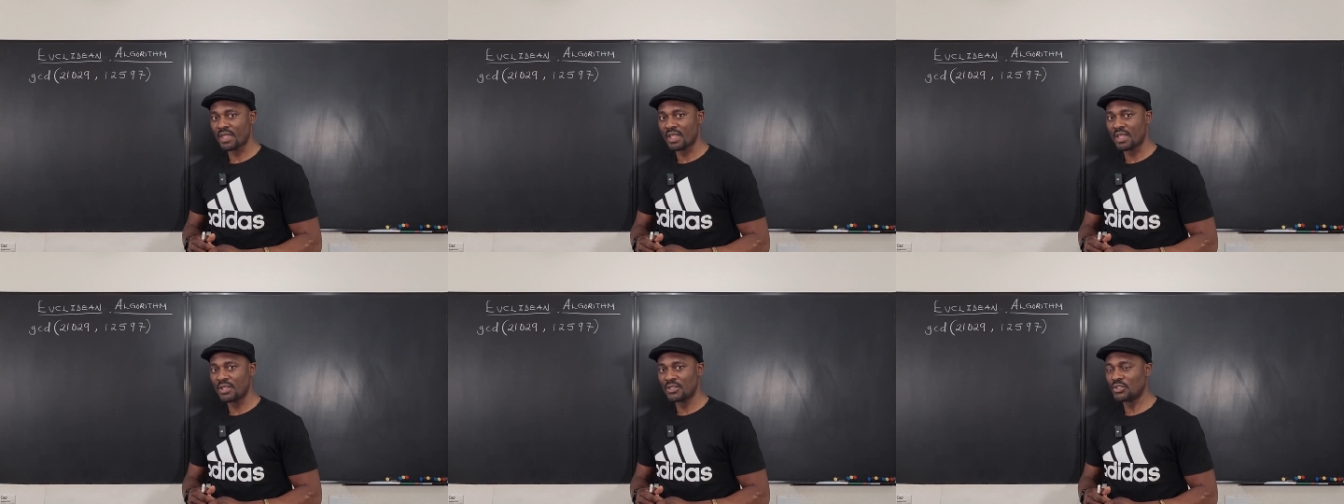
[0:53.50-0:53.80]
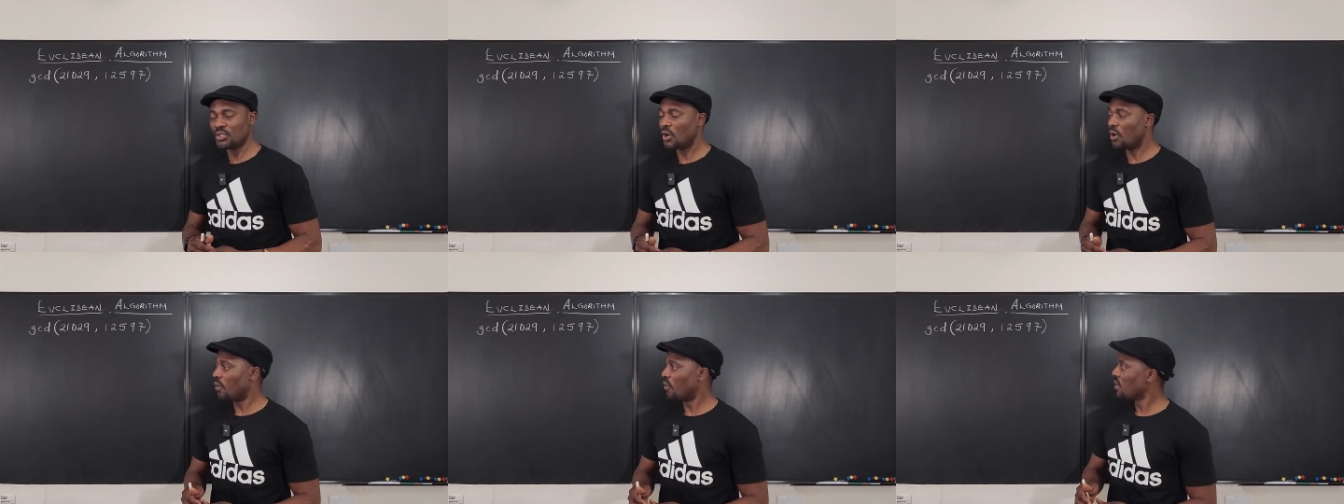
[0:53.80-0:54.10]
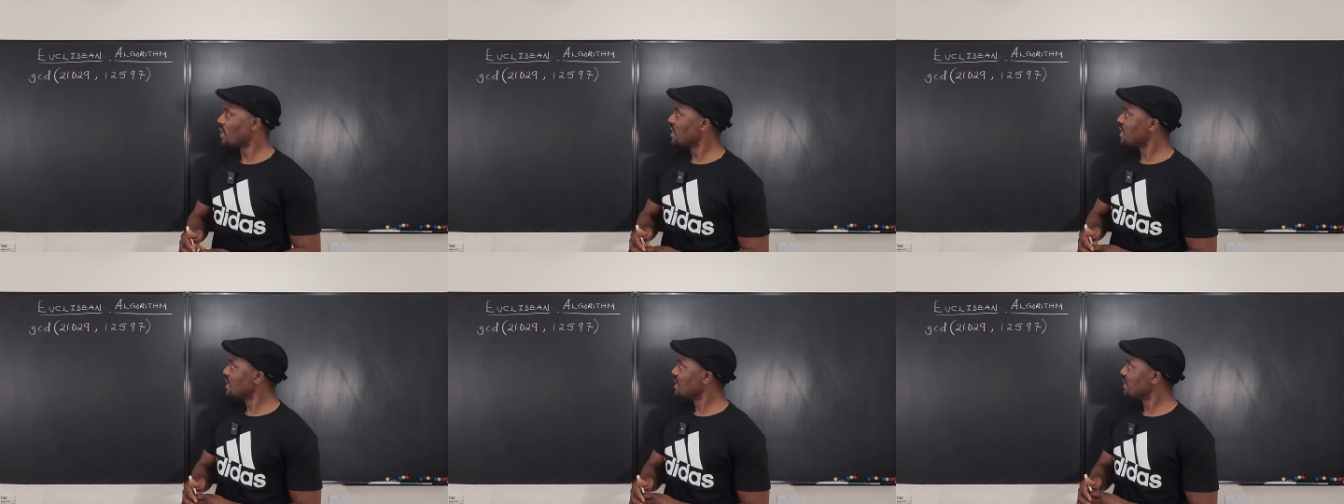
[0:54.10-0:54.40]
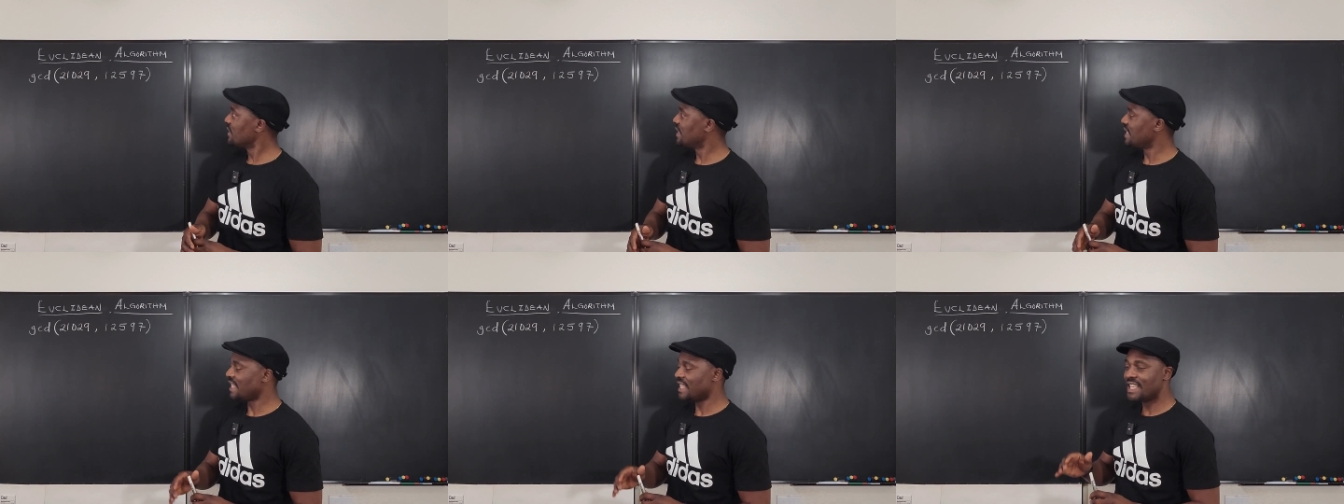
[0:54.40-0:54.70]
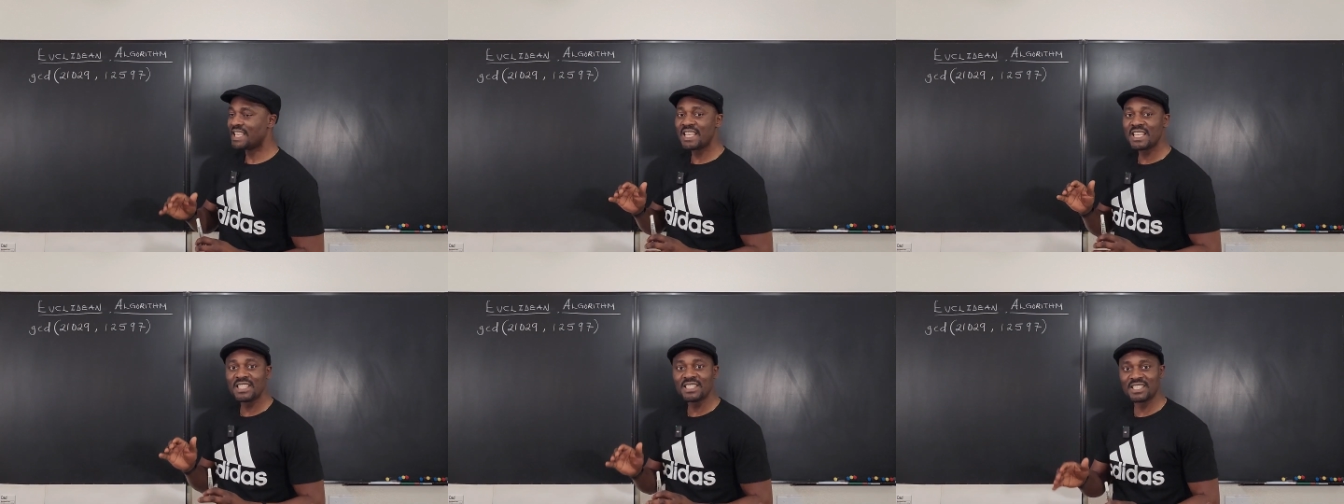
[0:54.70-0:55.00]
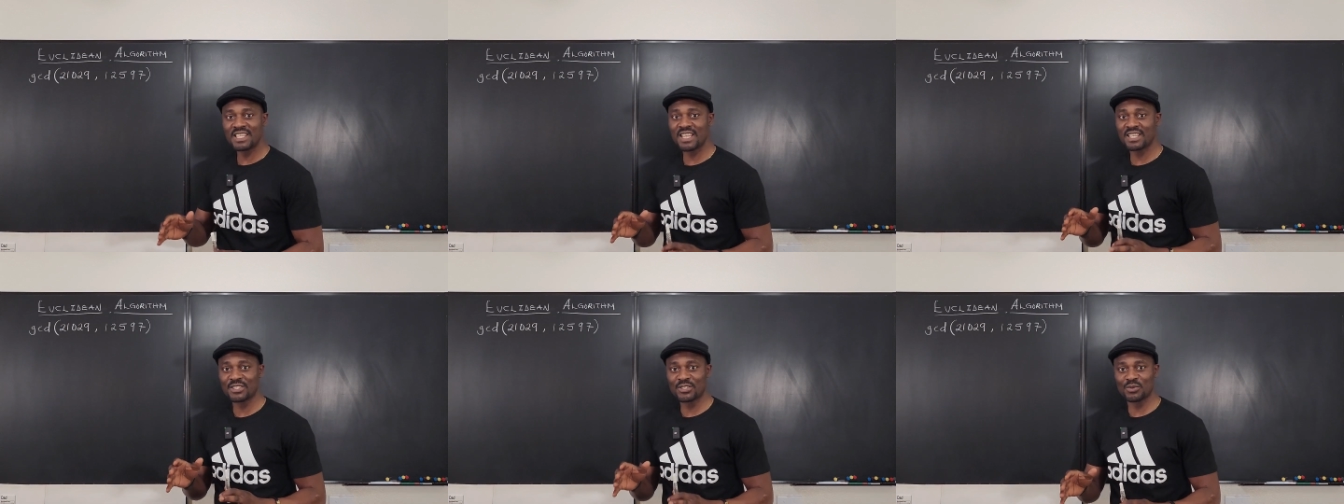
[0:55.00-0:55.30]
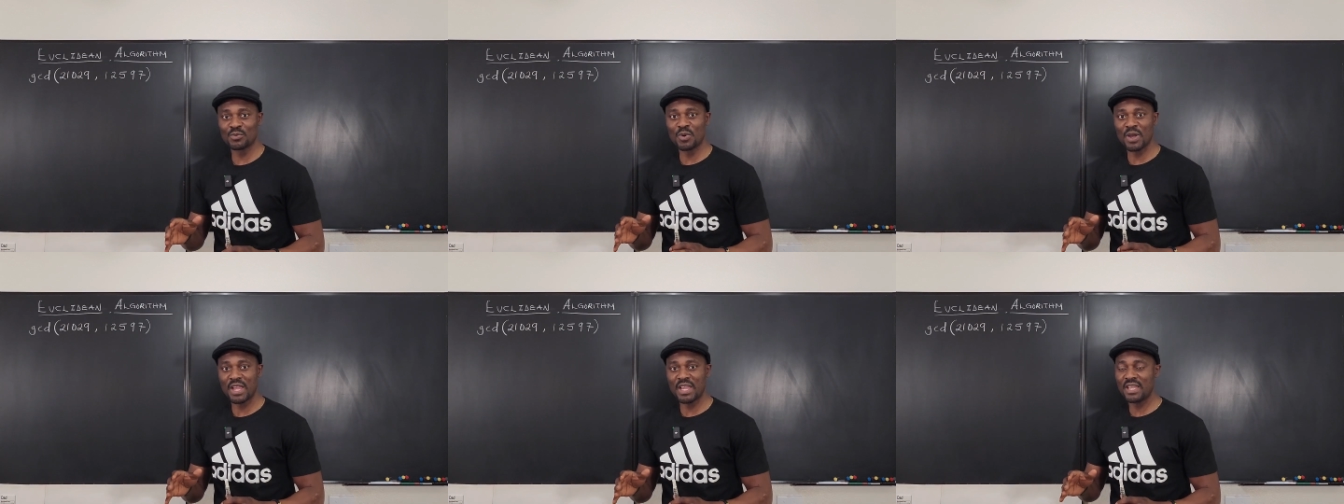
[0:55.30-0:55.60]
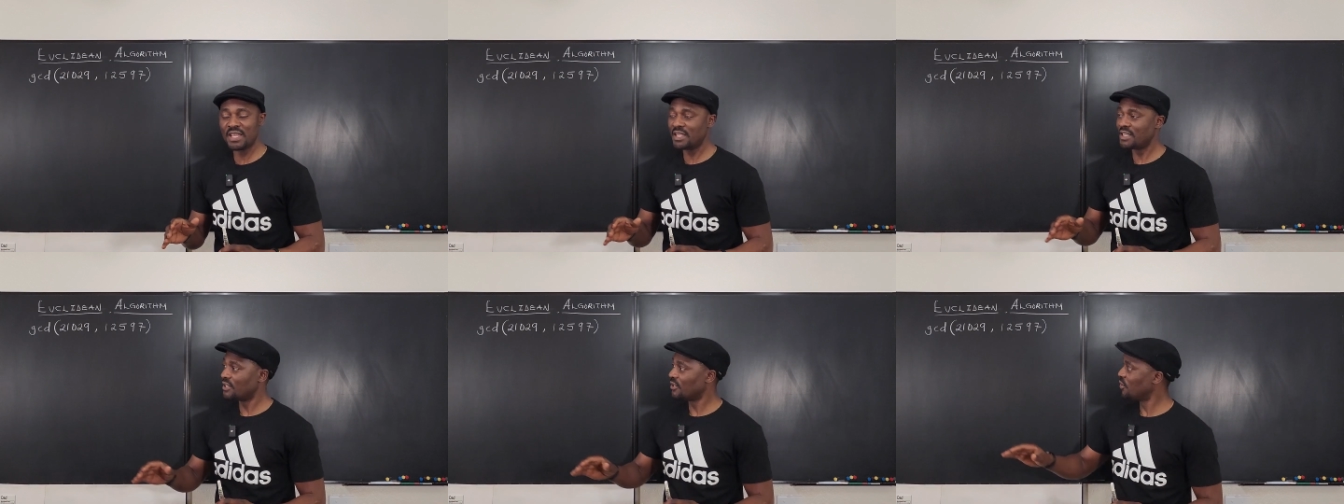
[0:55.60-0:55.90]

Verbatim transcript: So the easiest way